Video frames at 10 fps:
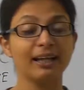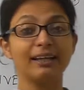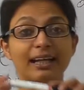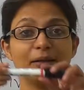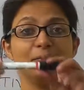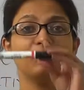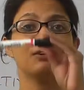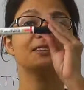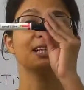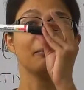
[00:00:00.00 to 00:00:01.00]
name
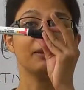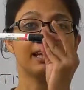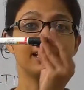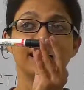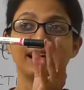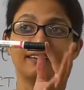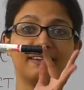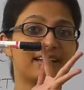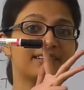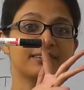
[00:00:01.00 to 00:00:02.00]
of something
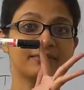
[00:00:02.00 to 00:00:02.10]
that